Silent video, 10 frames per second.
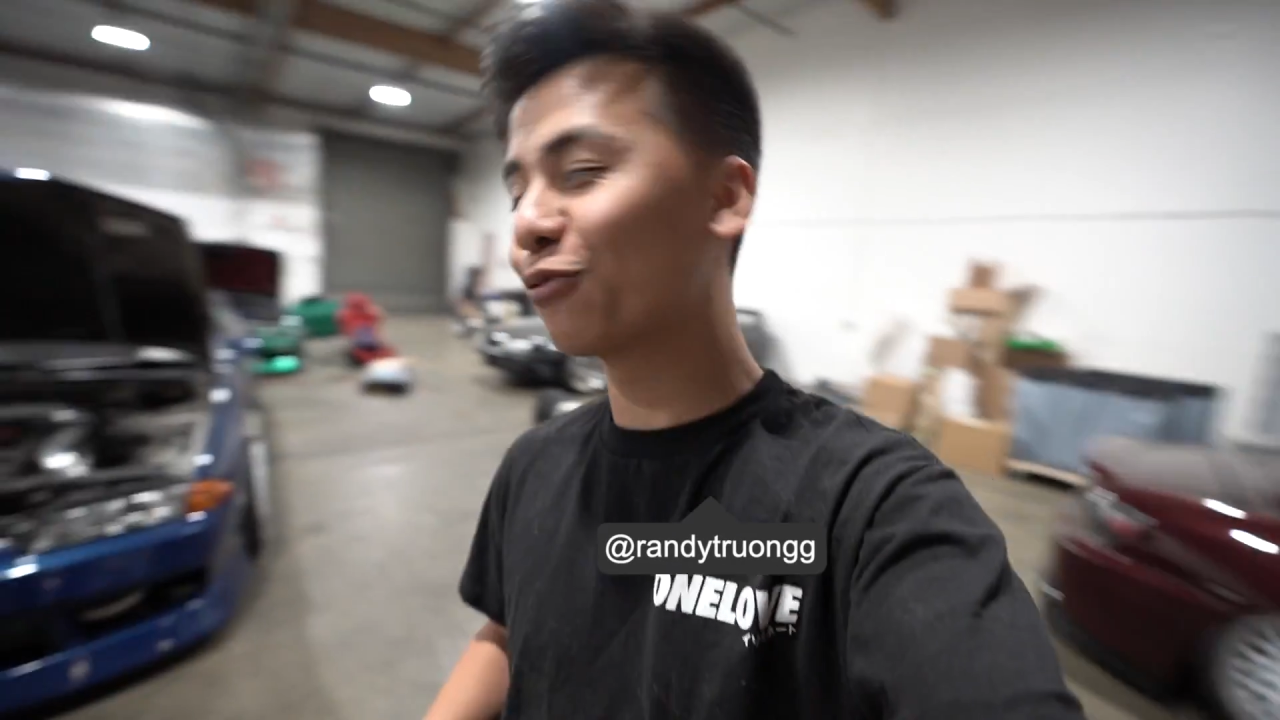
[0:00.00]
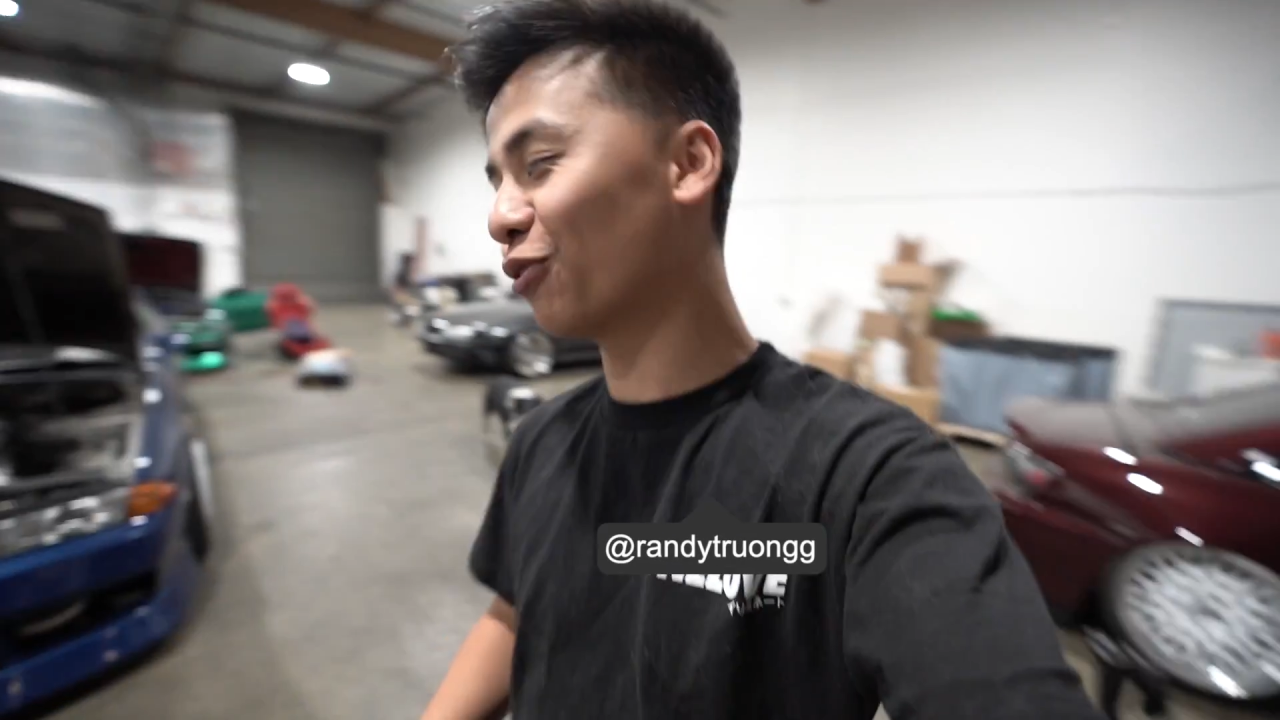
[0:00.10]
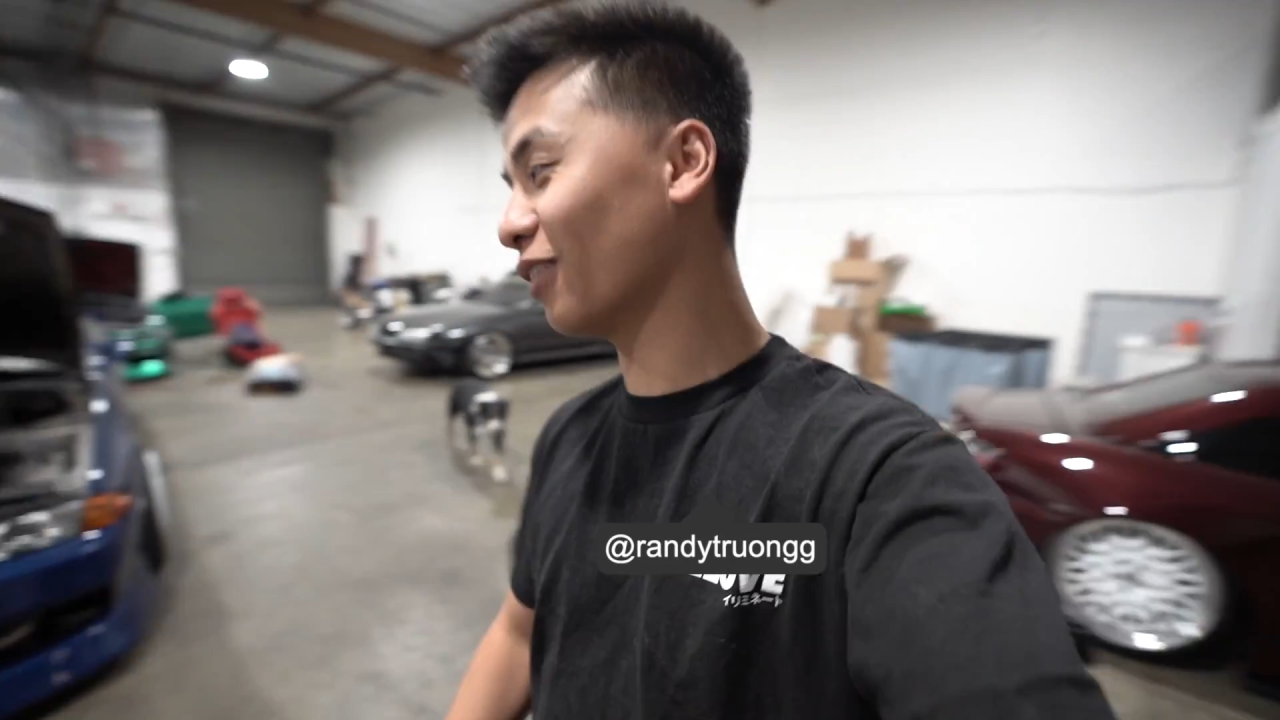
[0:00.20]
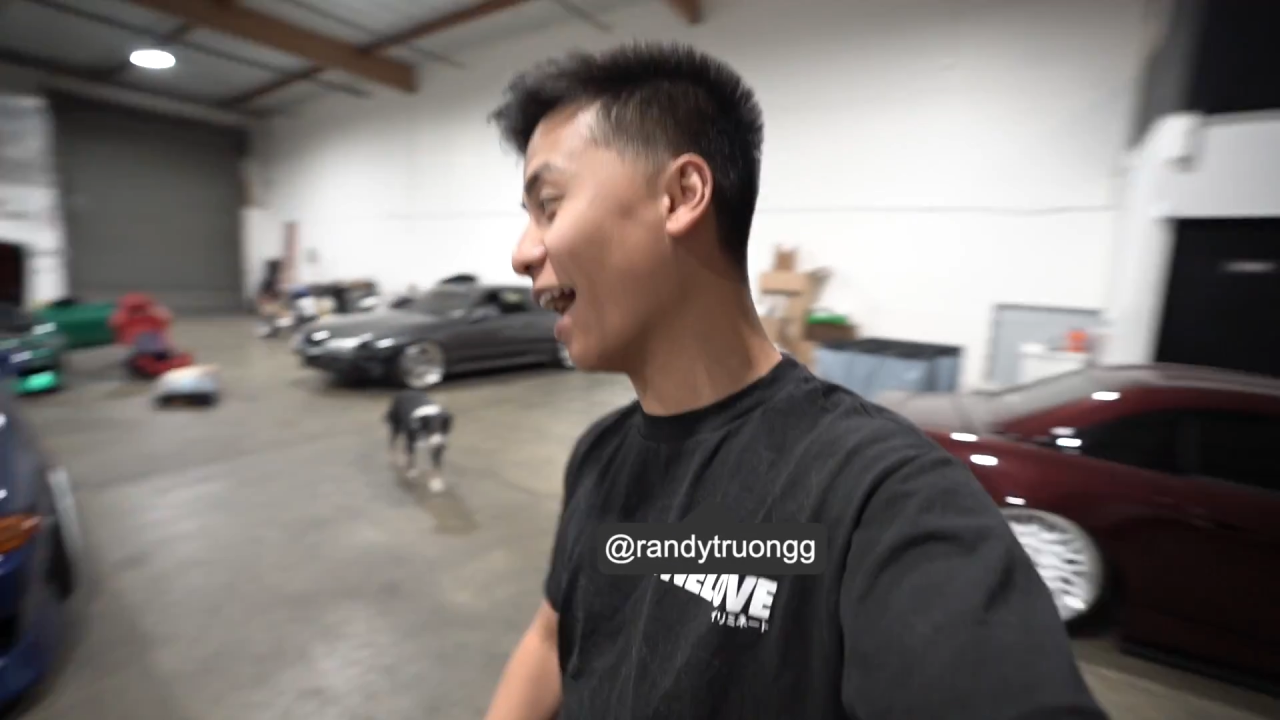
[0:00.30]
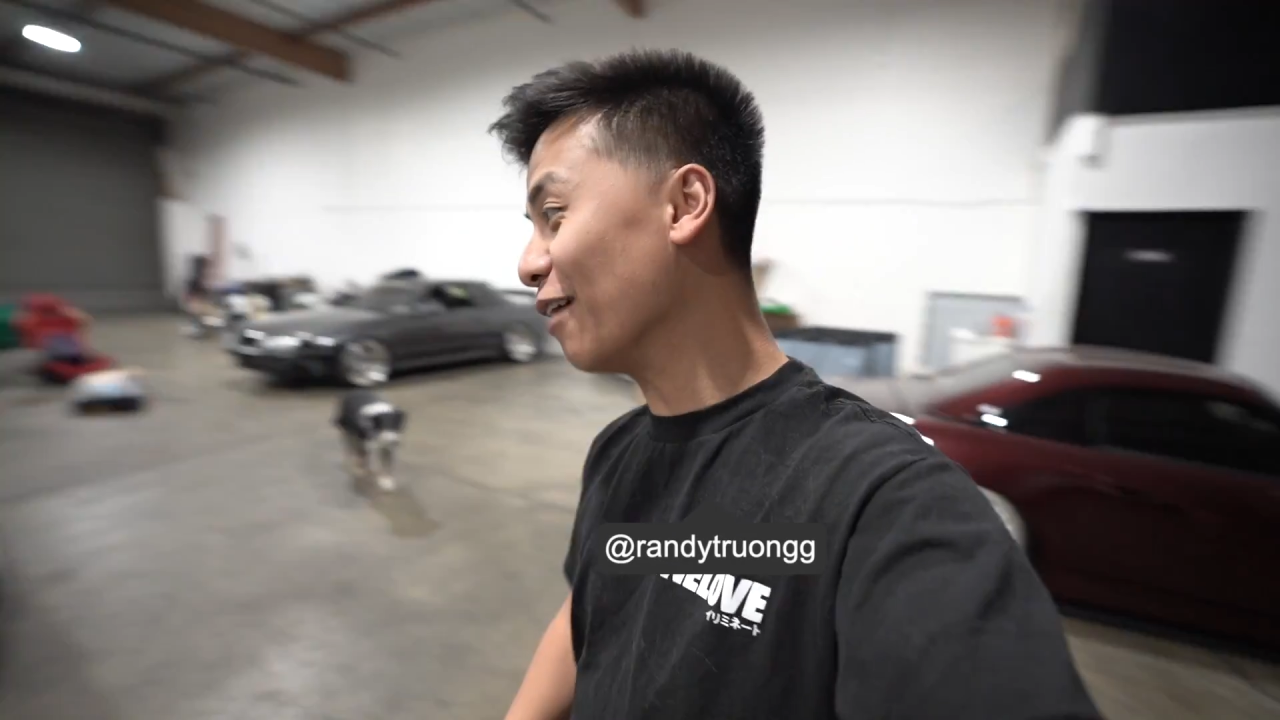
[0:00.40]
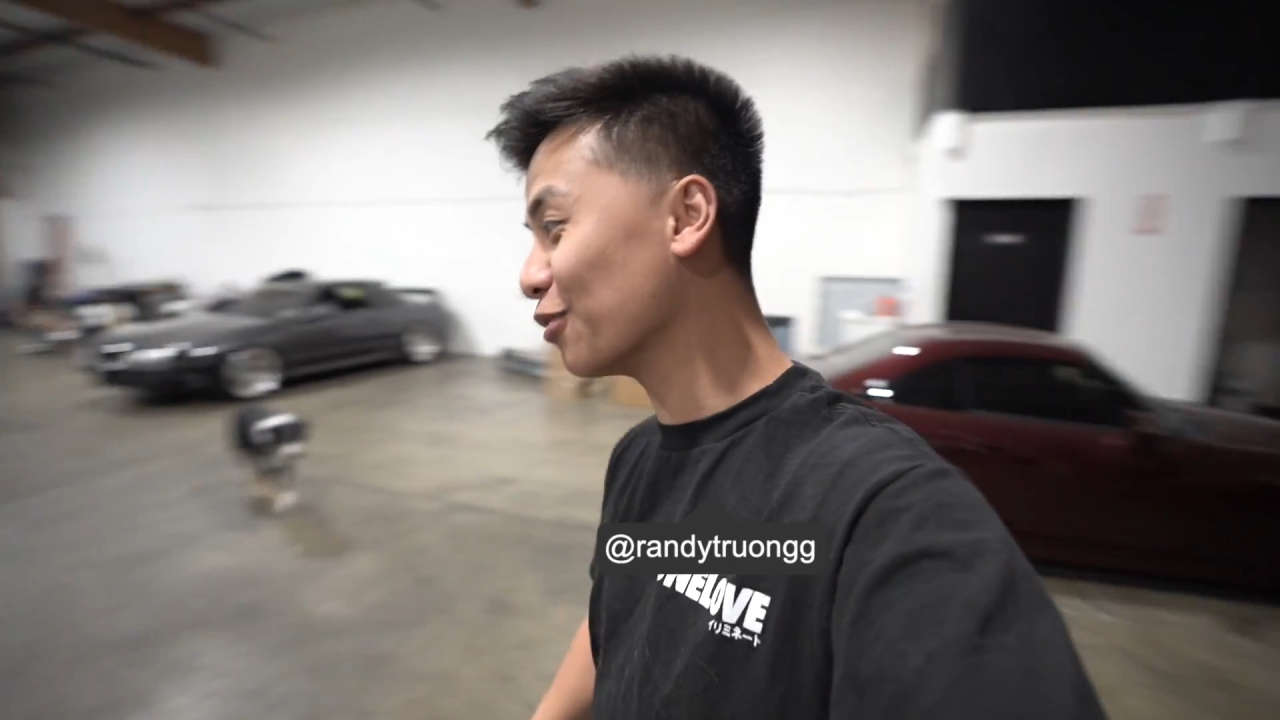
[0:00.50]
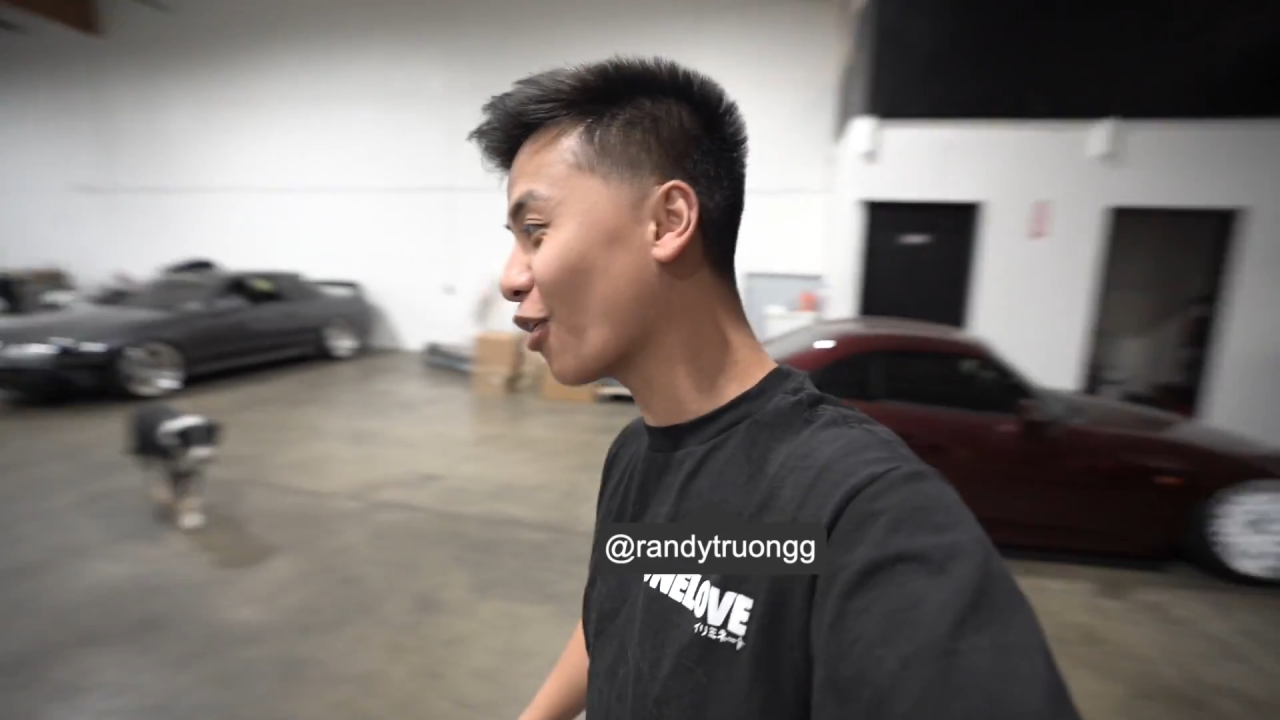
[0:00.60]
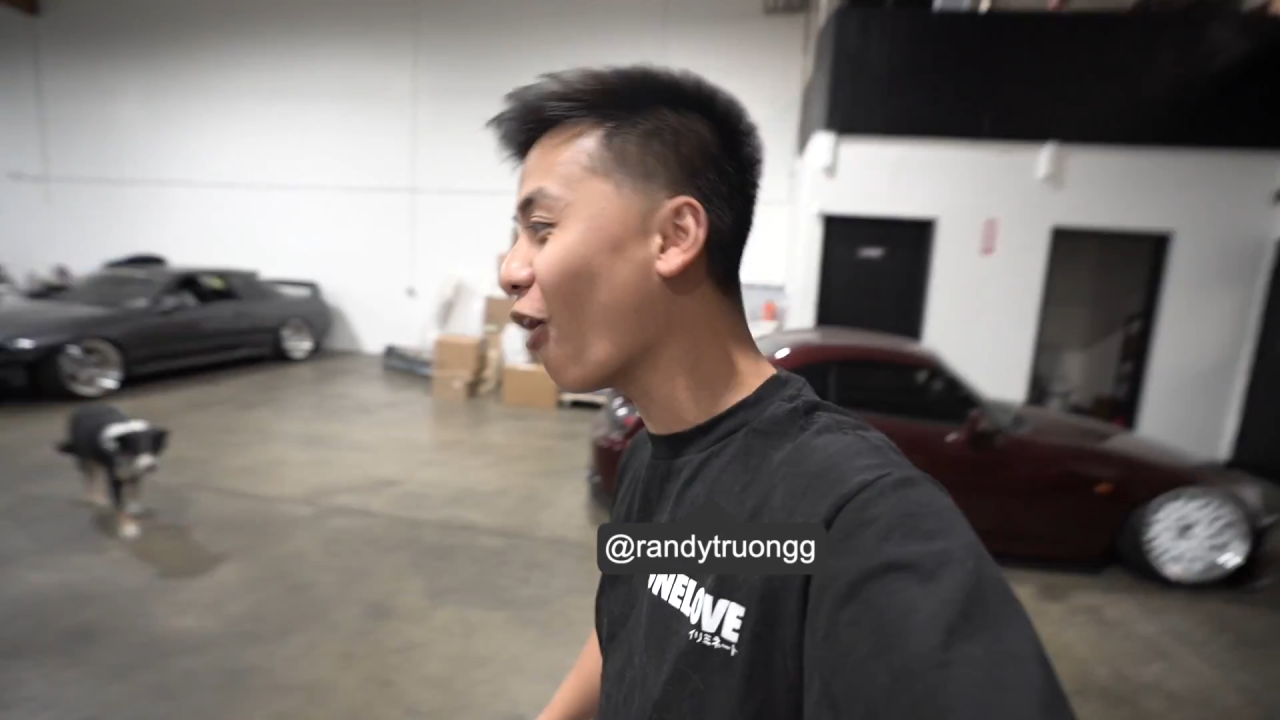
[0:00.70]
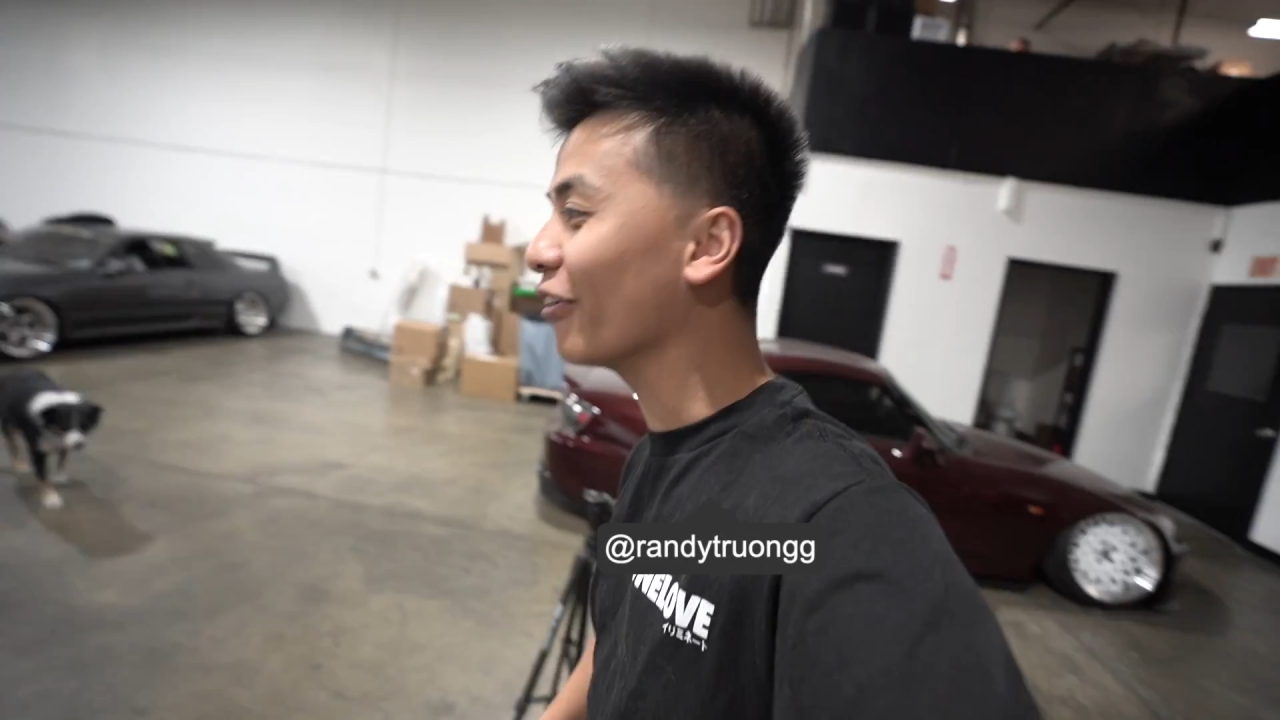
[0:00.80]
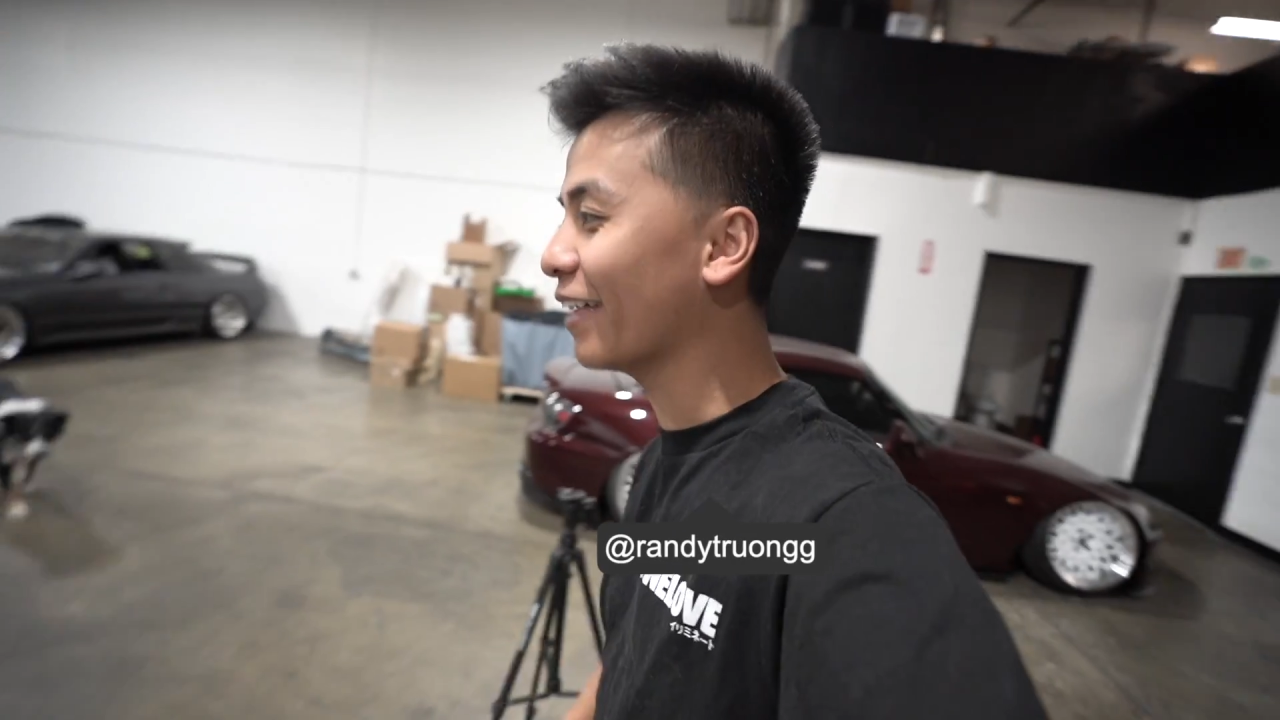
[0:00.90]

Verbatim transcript: reliable car